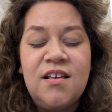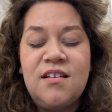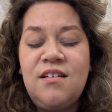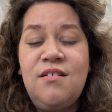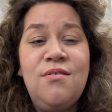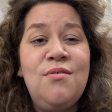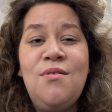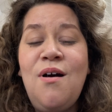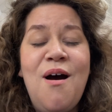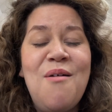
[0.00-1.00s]
You
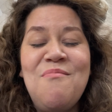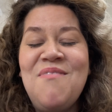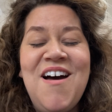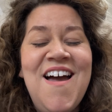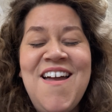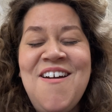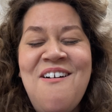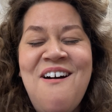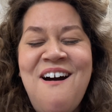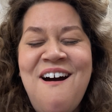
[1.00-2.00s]
are my
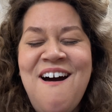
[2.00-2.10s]
one.